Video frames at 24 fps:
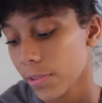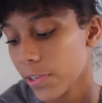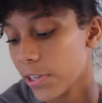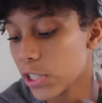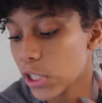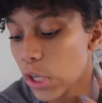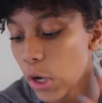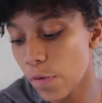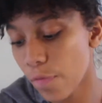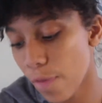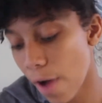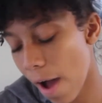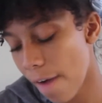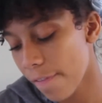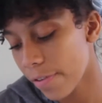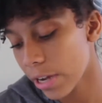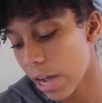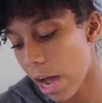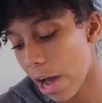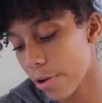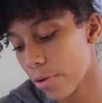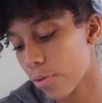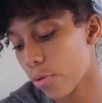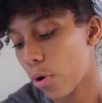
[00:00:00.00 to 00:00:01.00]
So for
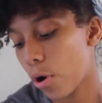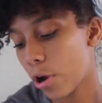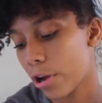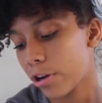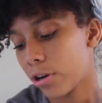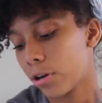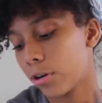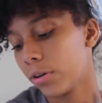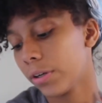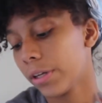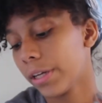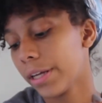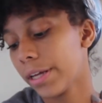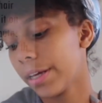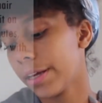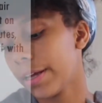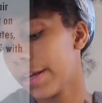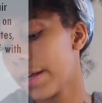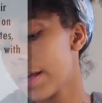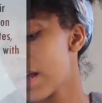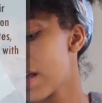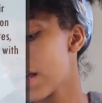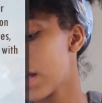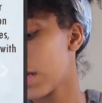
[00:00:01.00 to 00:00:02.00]
avocado
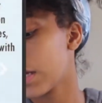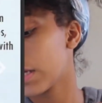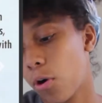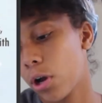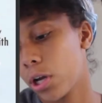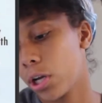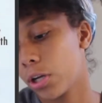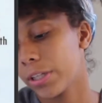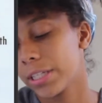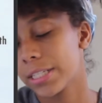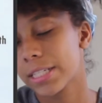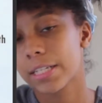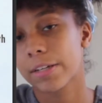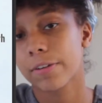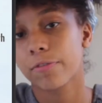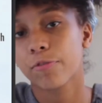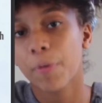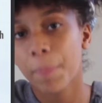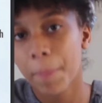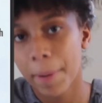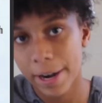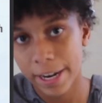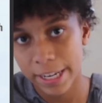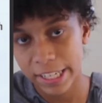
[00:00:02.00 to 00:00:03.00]
oil is it
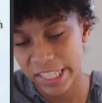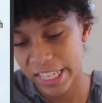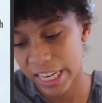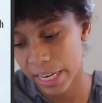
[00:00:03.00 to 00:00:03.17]
repairs